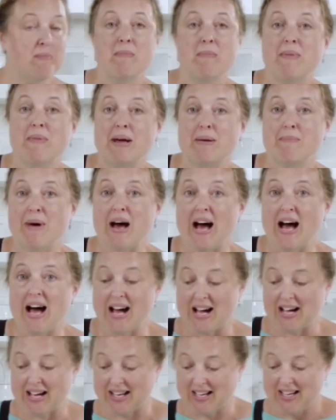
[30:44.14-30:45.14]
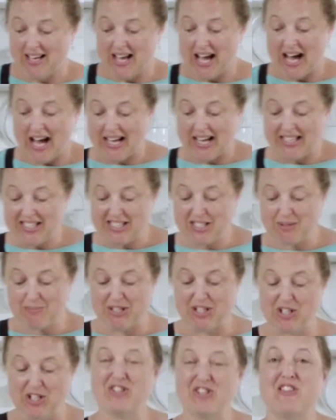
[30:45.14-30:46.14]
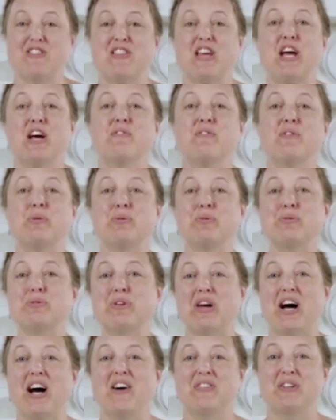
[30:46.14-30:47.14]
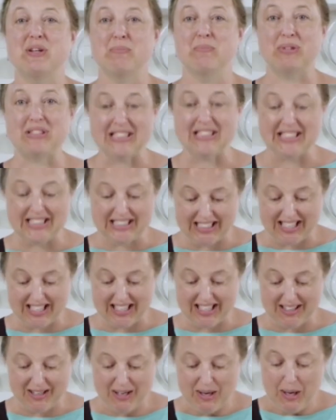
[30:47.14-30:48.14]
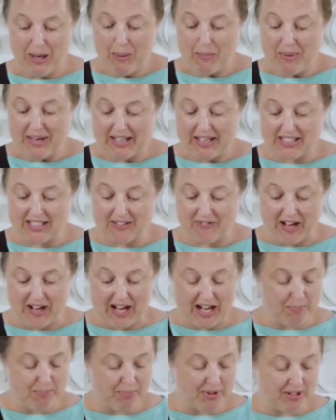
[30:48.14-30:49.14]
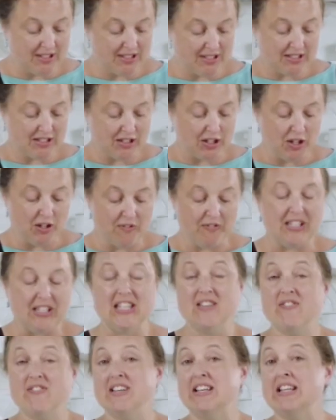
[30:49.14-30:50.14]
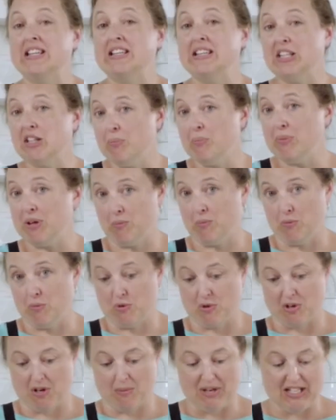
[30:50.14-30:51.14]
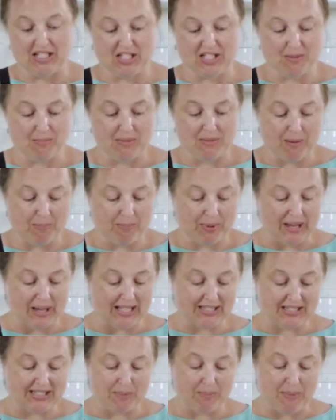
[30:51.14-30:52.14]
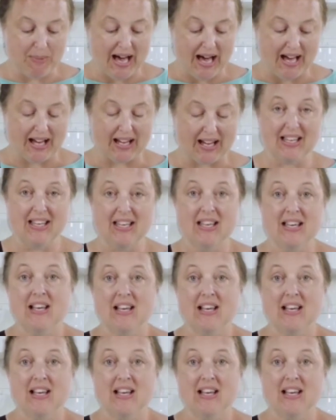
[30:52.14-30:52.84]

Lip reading: them in my bag, I need to make sure that they have cooled off completely. Because if I put this loaf even a little bit warm into my plastic bag,